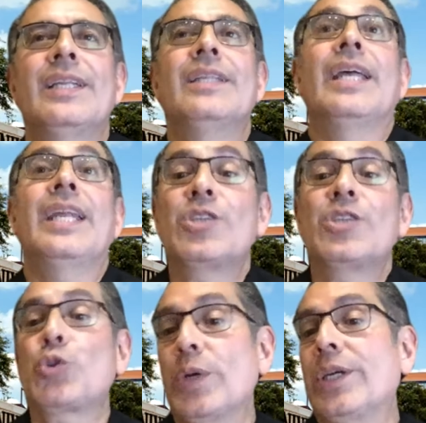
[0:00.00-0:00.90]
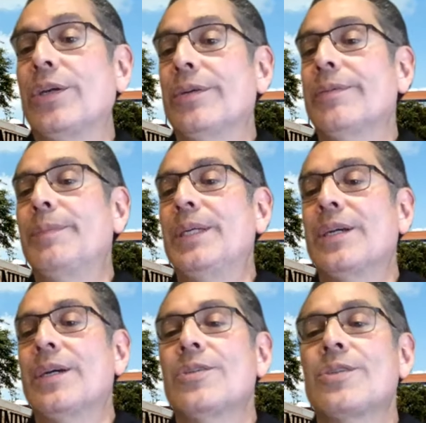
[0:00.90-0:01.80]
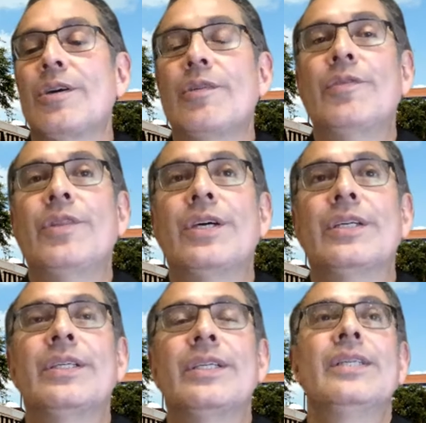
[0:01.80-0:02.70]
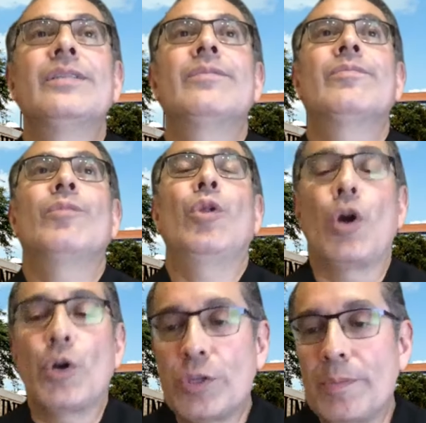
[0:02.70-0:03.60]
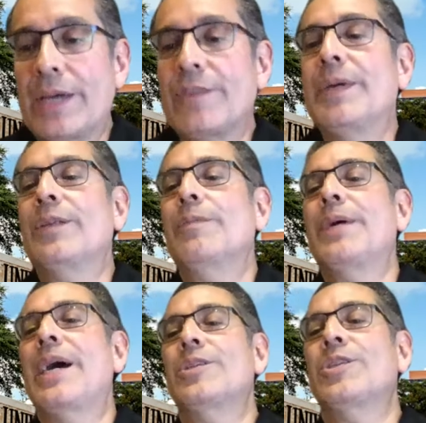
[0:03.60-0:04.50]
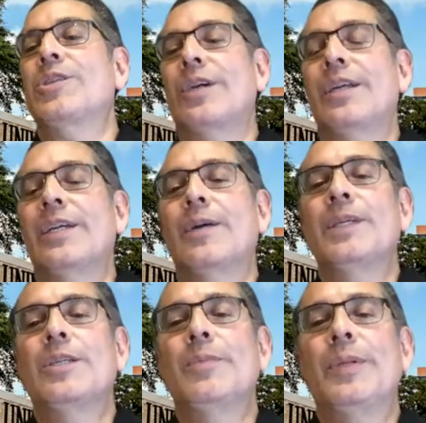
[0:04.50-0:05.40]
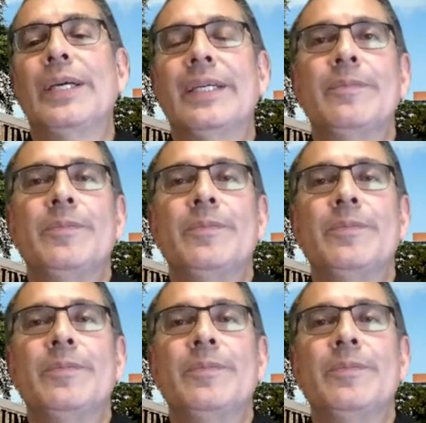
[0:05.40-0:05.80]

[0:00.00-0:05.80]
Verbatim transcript: then it gets trickier because of the large amount of mail-in ballots that are kind of coming into play.